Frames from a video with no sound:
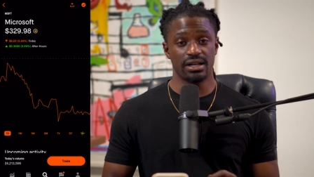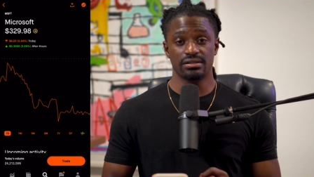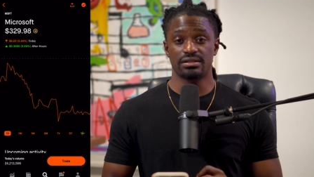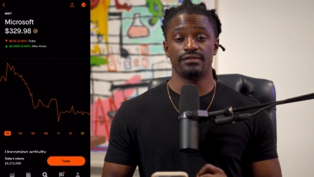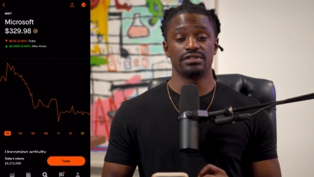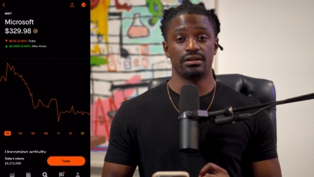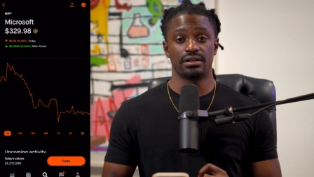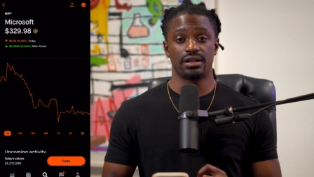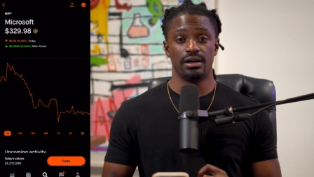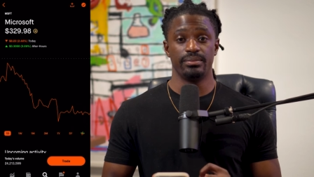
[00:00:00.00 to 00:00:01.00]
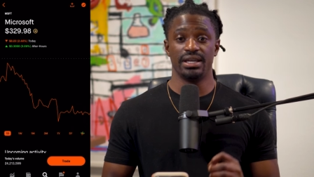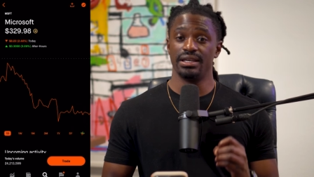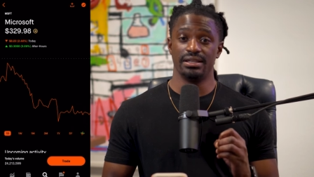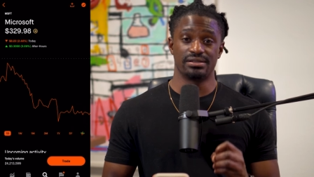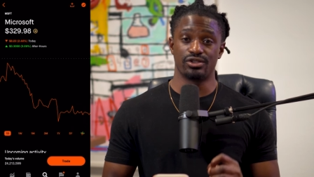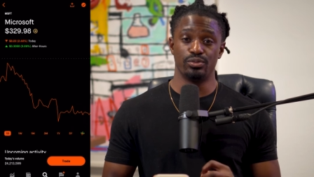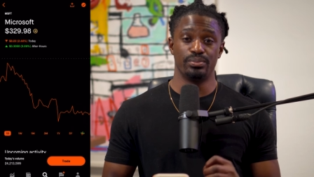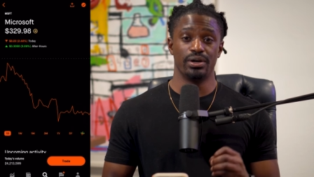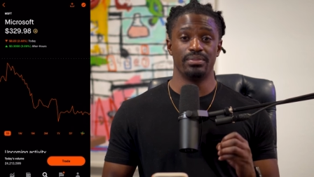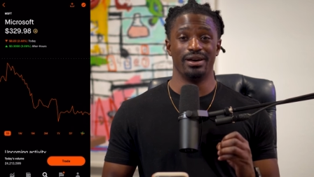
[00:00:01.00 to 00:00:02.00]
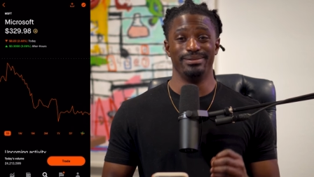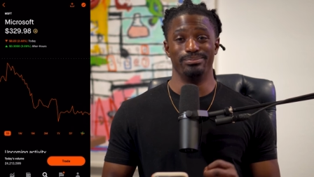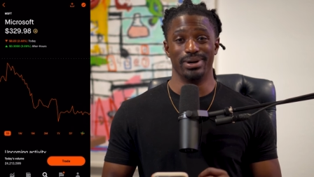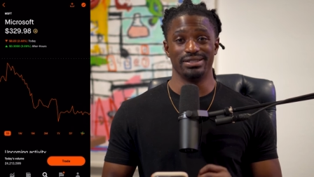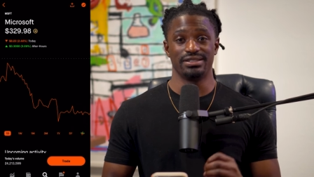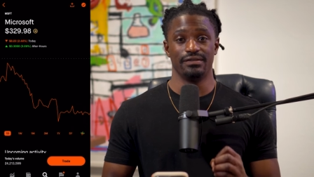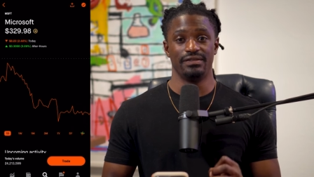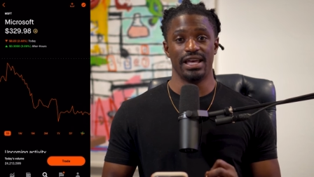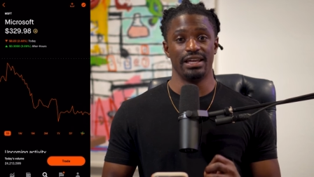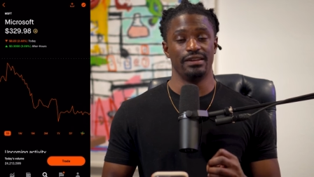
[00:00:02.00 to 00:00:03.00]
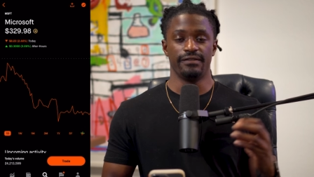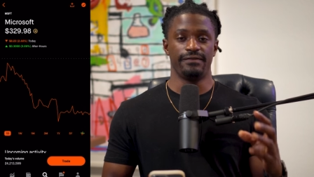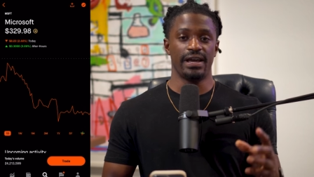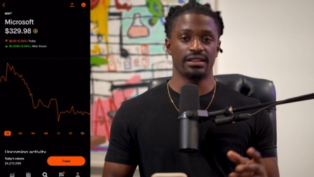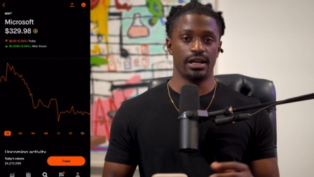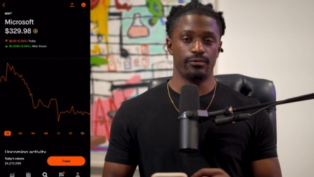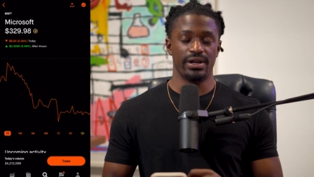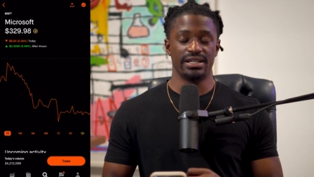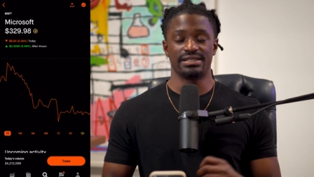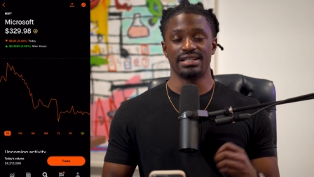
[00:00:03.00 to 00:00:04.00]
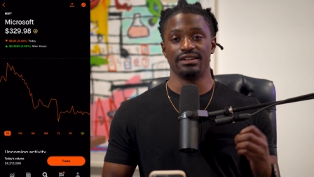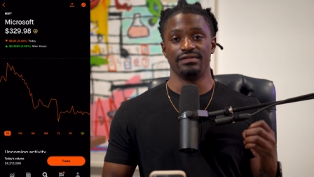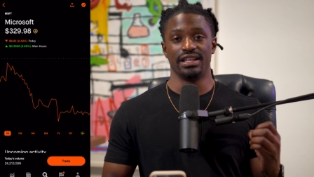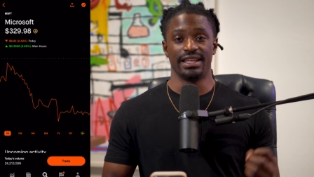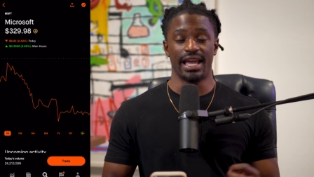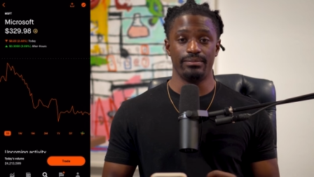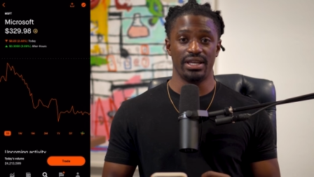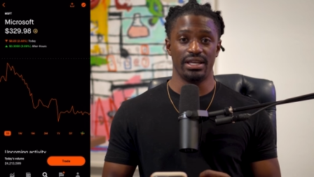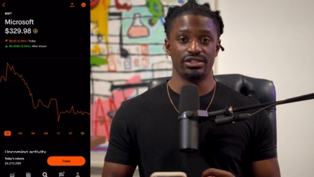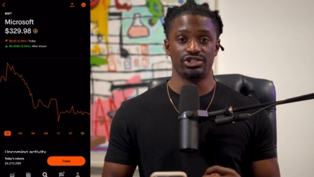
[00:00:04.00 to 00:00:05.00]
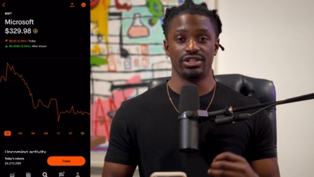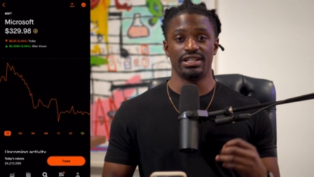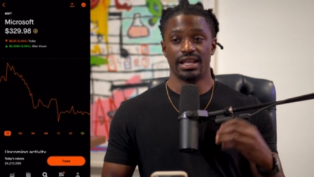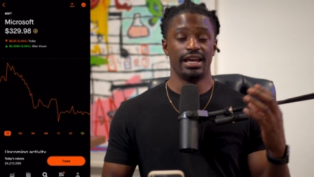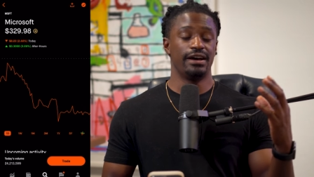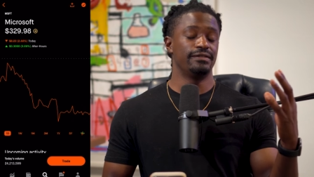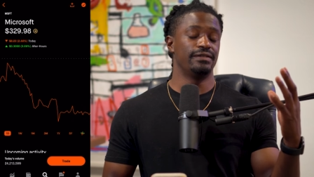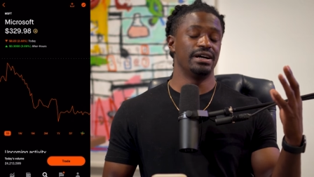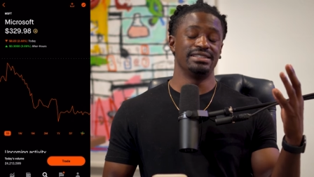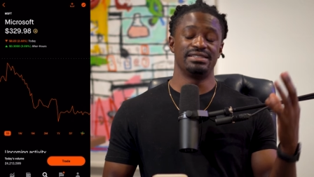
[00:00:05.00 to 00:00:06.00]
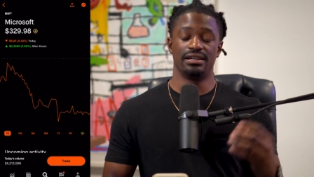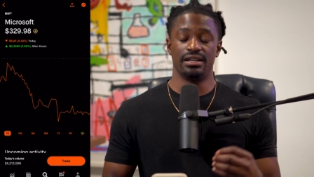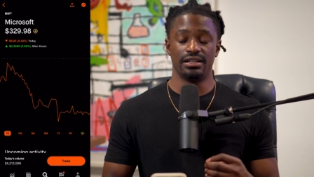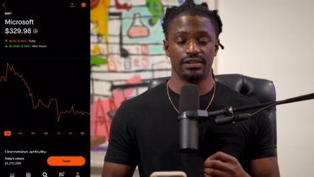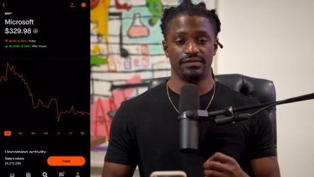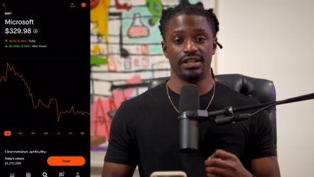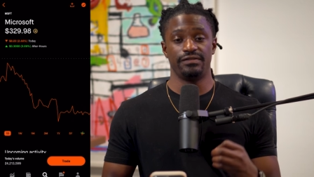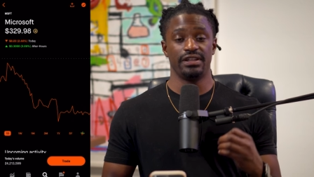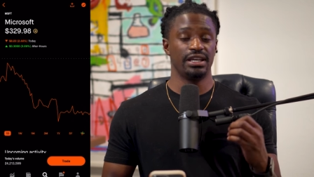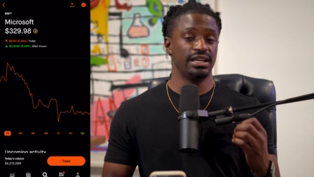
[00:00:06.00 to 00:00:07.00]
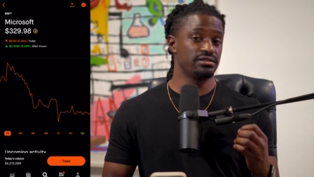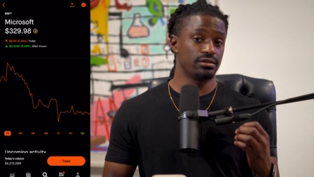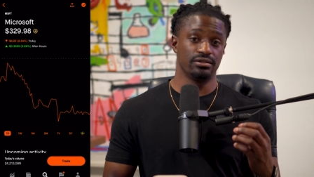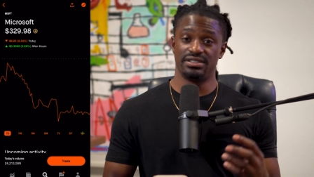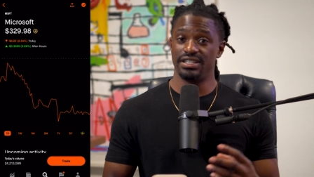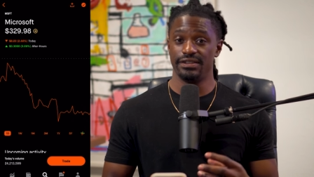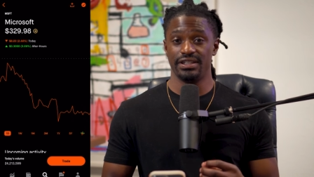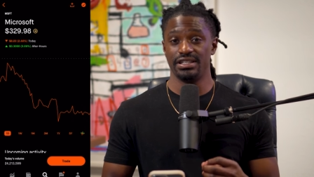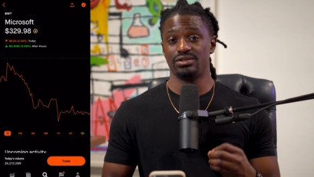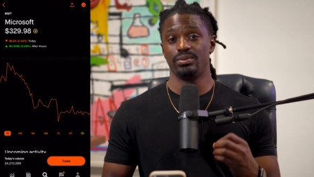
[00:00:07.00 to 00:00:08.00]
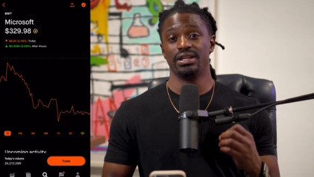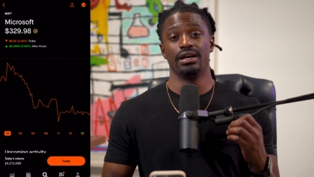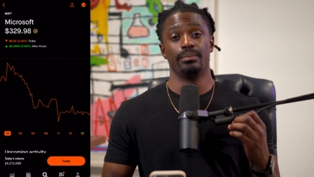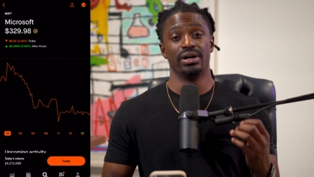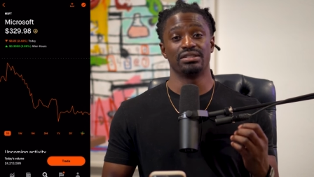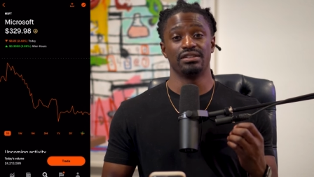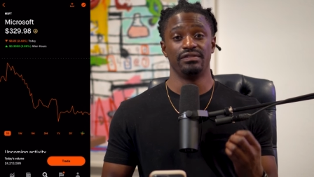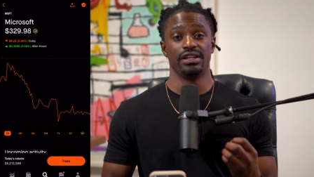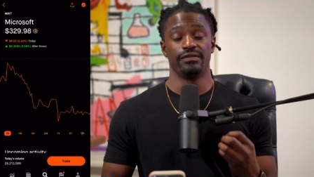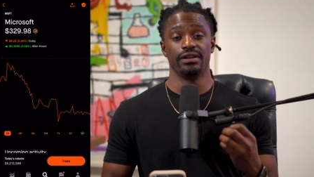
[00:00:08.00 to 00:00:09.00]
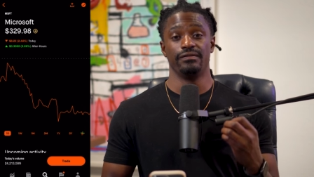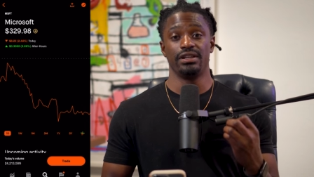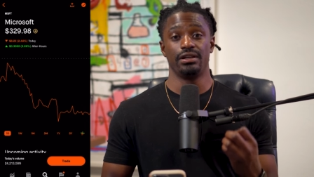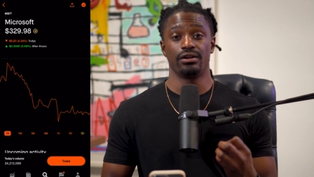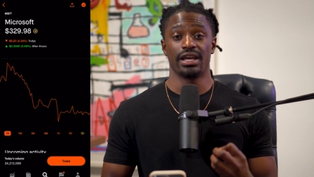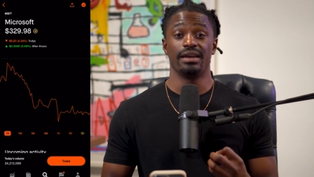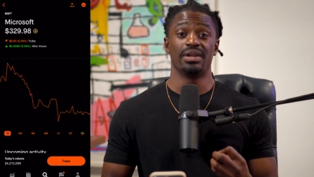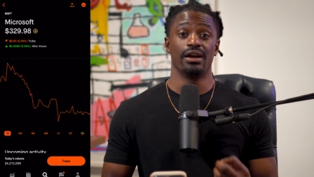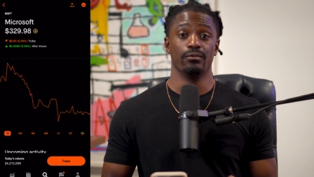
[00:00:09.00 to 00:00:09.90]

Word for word: Microsoft is going to come in and scoop up a bunch of that. In fact, they're already inside of the gaming industry. They have a ton of different exclusivities with a bunch of different video game